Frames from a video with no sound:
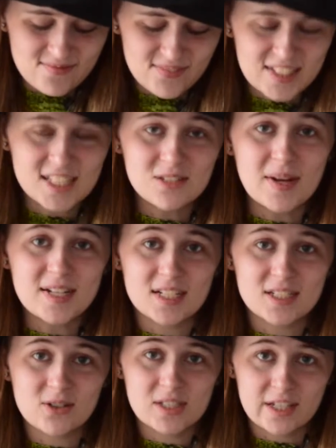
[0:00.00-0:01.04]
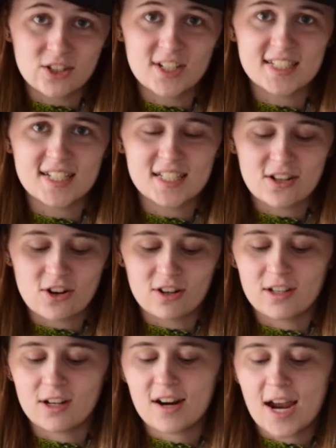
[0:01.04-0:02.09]
This is by Disco Stitch, as I said
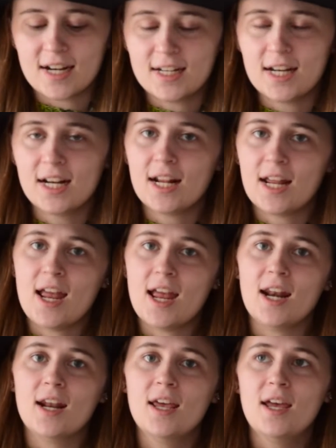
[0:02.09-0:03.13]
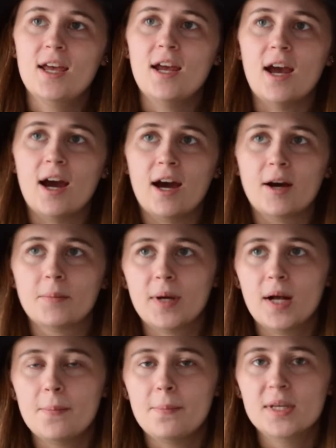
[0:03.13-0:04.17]
earlier. I knit it in
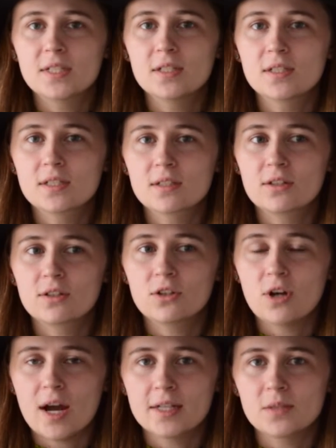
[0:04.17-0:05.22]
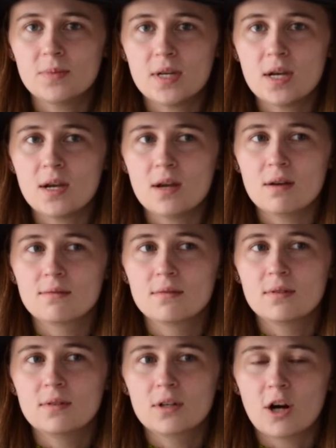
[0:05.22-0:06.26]
Mrs. Crosby
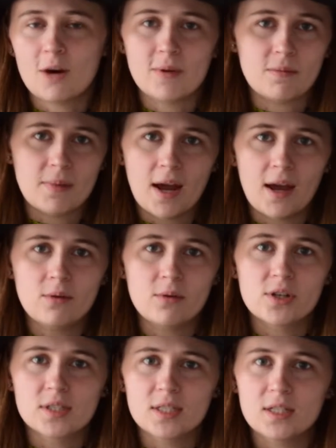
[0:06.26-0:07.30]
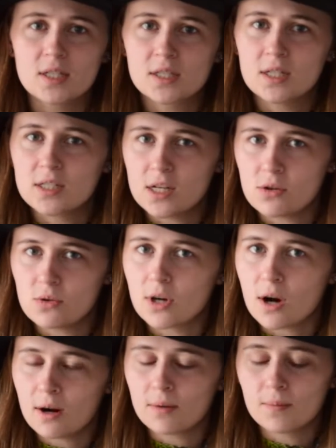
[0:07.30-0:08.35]
Carpet Bag, which is a discontinued
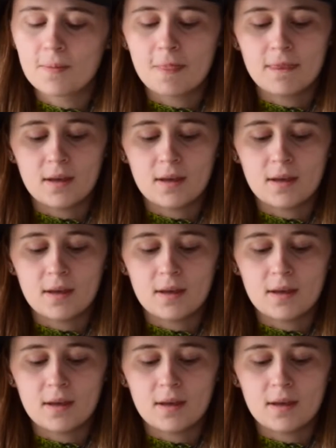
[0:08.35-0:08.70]
yarn.